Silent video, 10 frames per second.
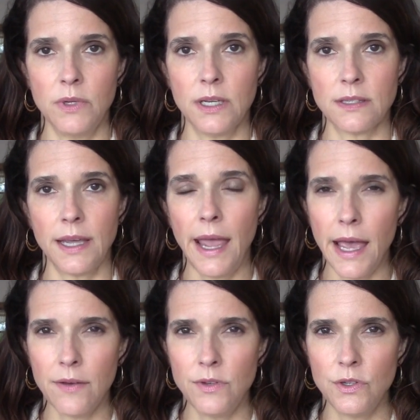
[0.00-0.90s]
because I
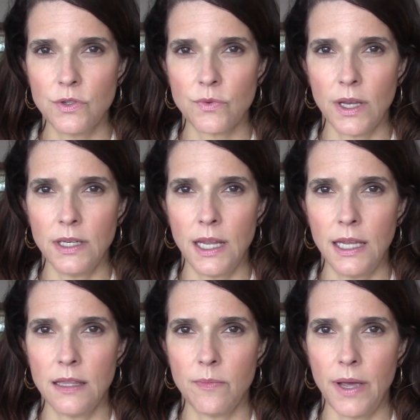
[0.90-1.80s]
have used
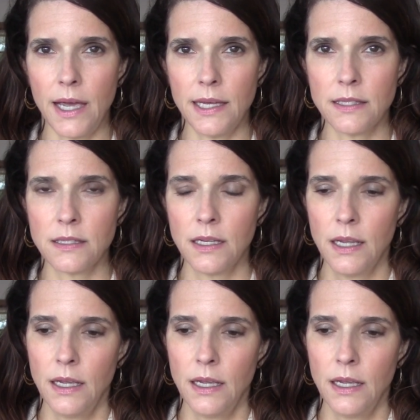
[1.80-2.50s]
Retin-A in the past,